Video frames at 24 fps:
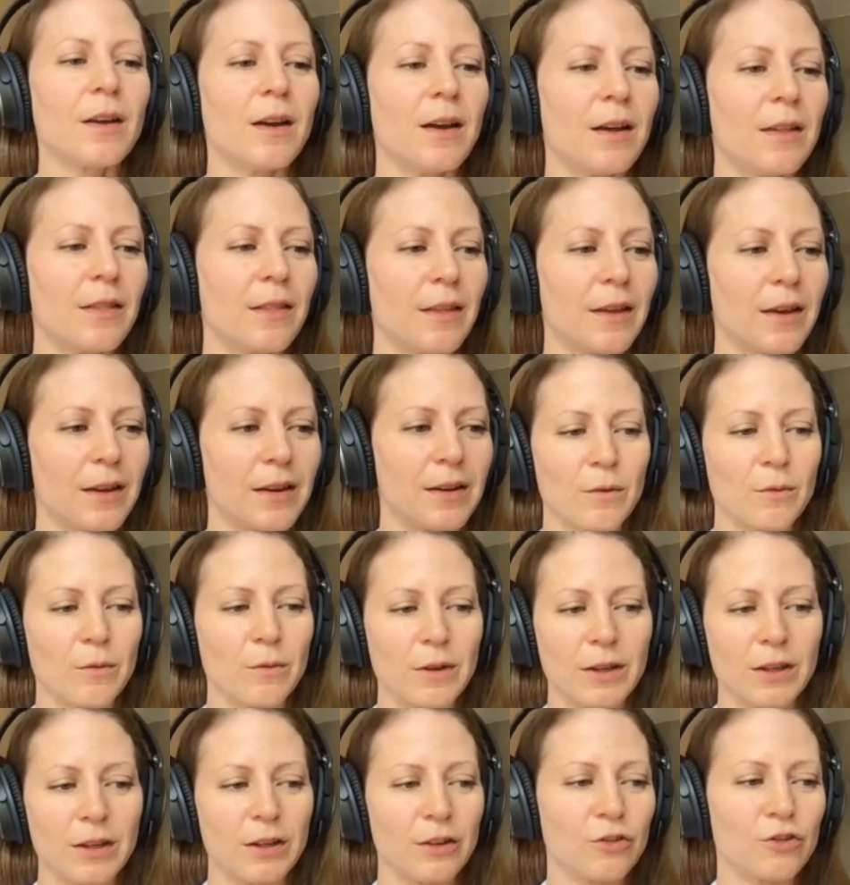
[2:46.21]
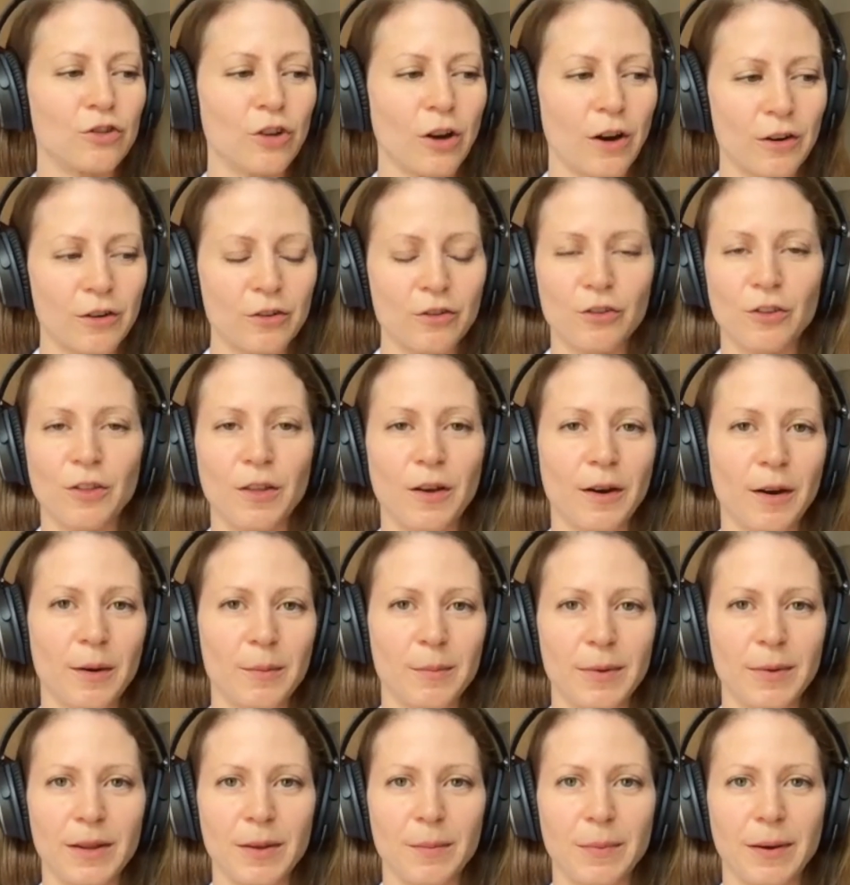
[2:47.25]
And then we charged the
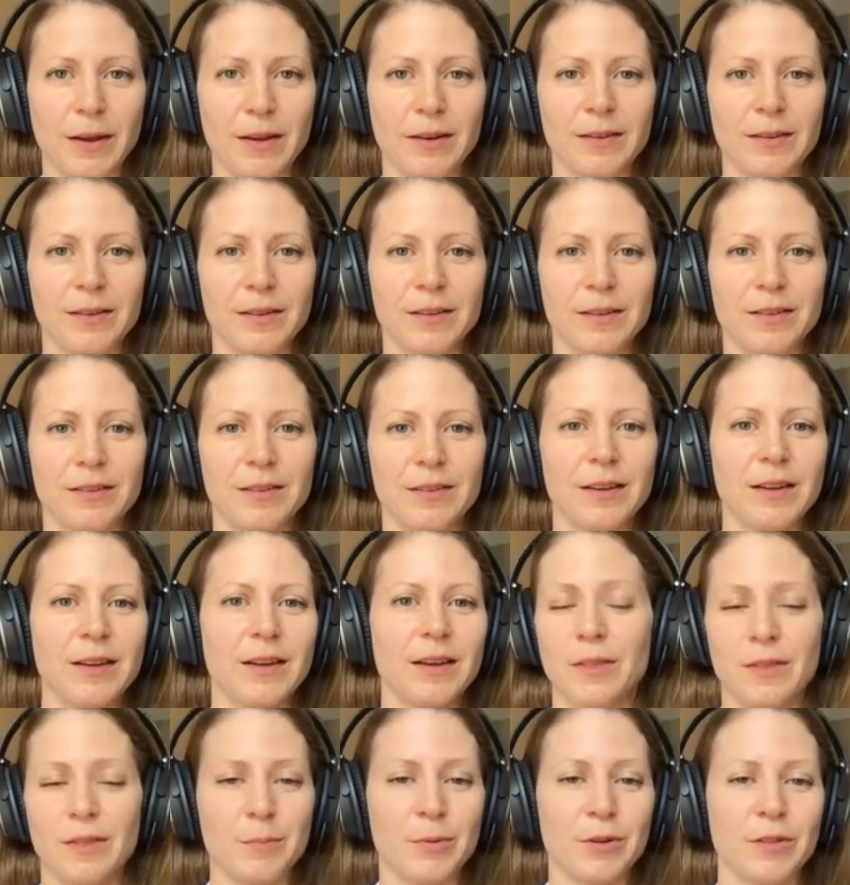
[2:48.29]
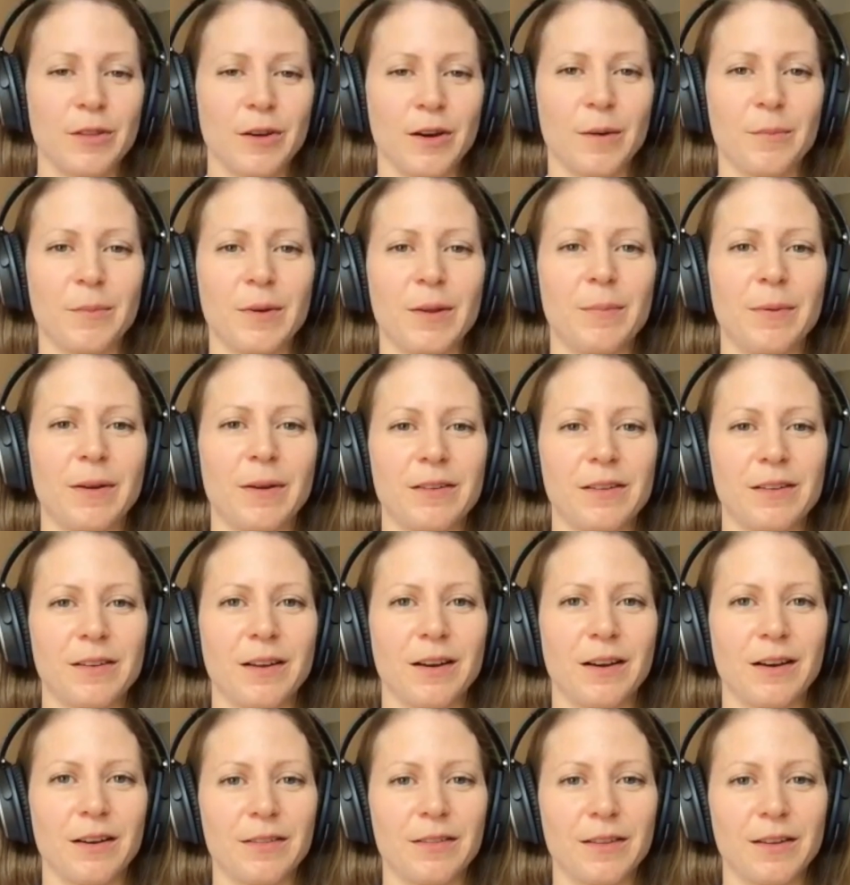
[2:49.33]
Harmoni Pendant, put the Harmoni
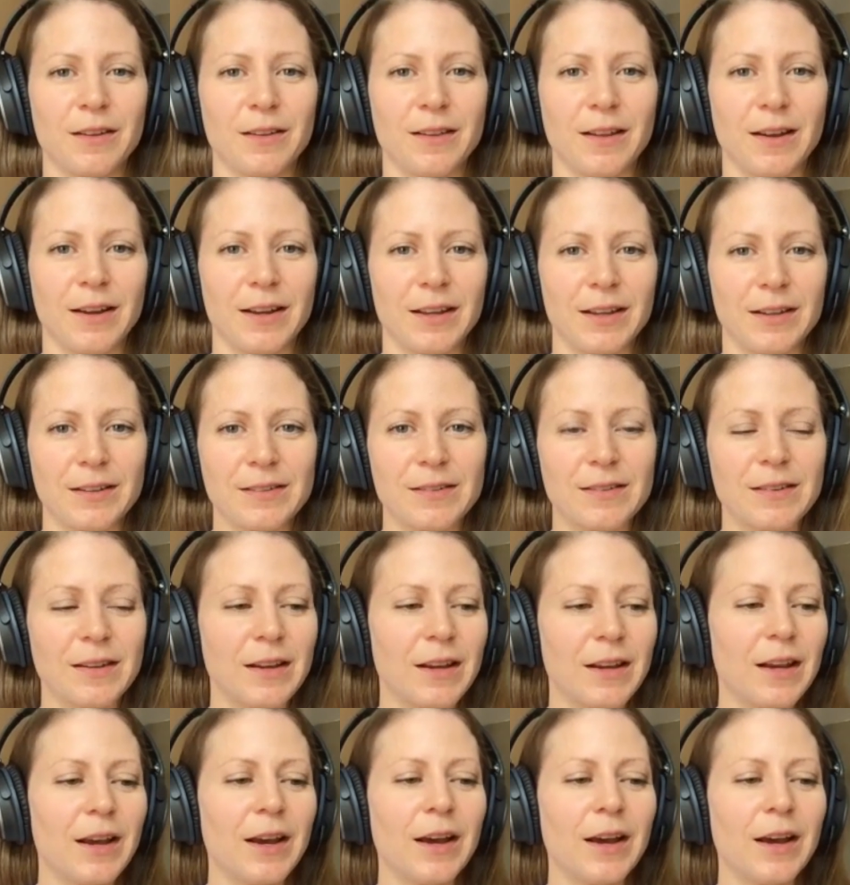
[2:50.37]
Pendant on the client,